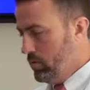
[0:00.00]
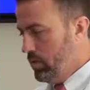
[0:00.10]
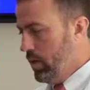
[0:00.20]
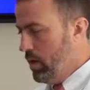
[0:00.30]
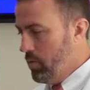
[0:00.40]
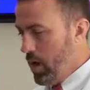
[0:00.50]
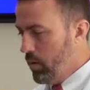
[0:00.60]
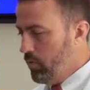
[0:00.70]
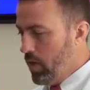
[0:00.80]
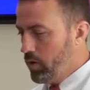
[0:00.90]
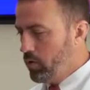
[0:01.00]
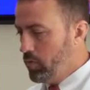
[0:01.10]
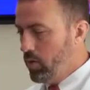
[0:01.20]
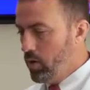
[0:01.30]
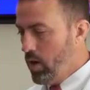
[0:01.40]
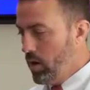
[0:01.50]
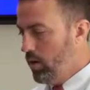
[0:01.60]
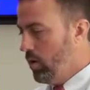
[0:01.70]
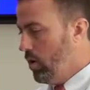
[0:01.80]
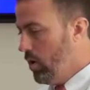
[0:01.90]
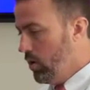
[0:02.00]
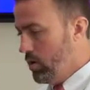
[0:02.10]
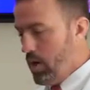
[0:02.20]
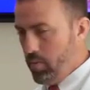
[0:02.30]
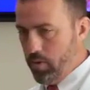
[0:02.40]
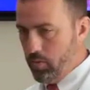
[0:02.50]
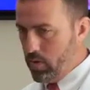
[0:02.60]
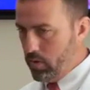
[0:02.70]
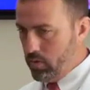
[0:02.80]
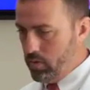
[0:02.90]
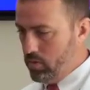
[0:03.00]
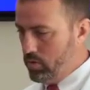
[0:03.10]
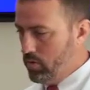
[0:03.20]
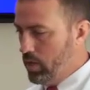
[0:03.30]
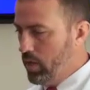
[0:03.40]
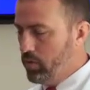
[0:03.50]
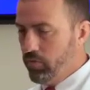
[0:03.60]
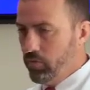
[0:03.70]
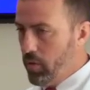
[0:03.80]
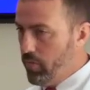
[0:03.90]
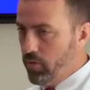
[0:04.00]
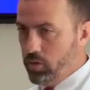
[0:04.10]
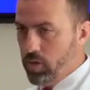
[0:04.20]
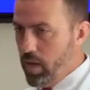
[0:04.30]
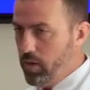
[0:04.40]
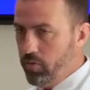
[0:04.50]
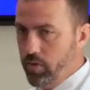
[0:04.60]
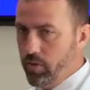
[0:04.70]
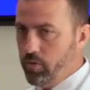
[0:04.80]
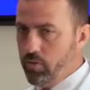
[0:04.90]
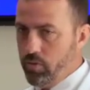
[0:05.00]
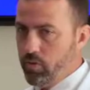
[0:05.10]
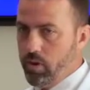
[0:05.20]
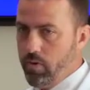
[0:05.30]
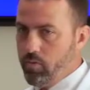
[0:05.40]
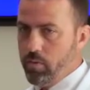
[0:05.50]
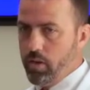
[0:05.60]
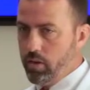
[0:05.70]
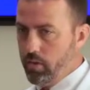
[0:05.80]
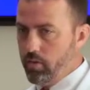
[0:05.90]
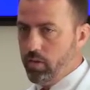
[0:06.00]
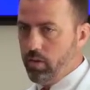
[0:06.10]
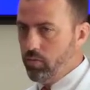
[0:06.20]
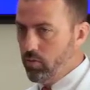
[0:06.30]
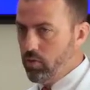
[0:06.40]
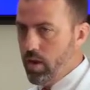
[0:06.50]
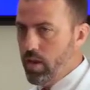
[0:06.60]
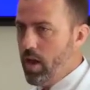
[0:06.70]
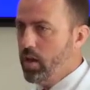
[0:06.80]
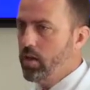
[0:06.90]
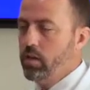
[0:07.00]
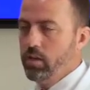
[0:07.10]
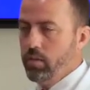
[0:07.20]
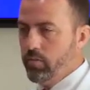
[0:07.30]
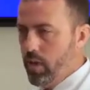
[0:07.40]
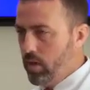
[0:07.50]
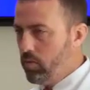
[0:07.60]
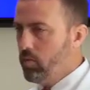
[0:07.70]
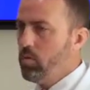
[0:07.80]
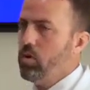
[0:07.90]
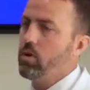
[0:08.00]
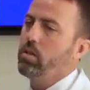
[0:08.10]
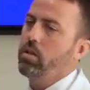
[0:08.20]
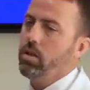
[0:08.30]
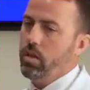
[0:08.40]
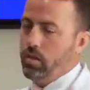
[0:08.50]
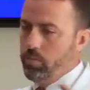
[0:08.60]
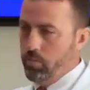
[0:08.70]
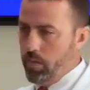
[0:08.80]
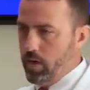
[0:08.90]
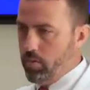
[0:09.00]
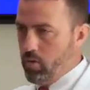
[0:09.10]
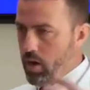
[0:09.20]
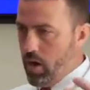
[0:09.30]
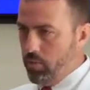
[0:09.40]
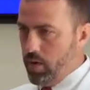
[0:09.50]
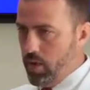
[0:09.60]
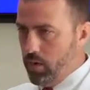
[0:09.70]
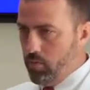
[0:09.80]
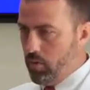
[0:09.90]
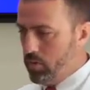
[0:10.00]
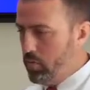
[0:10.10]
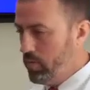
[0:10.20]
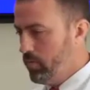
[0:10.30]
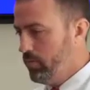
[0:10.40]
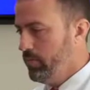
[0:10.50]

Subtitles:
again, microfracture has been around a long time and it works. And that's my first line of defense for everybody on these things. We try that. If that doesn't work, then it gets bigger, more complicated, more expensive.